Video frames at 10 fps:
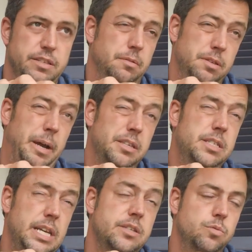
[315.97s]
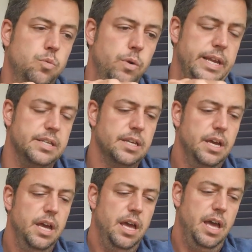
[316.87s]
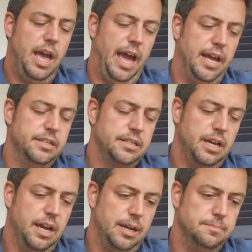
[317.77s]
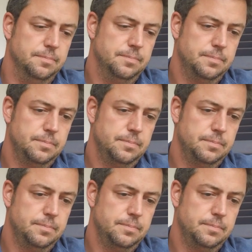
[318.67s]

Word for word: That was about six weeks, and um,